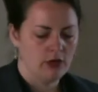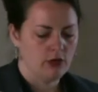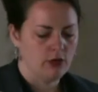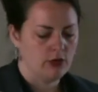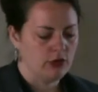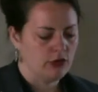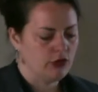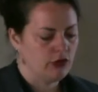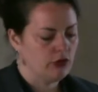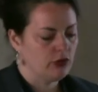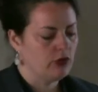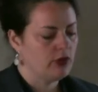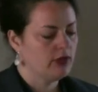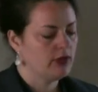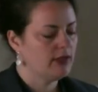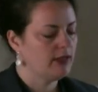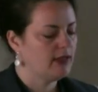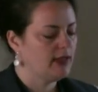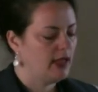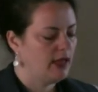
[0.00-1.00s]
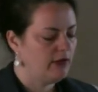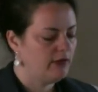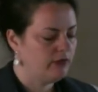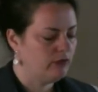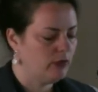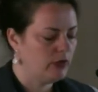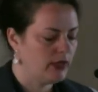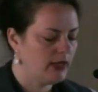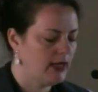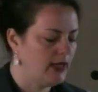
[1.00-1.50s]
to ensure
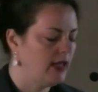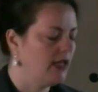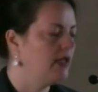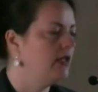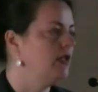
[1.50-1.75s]
safe working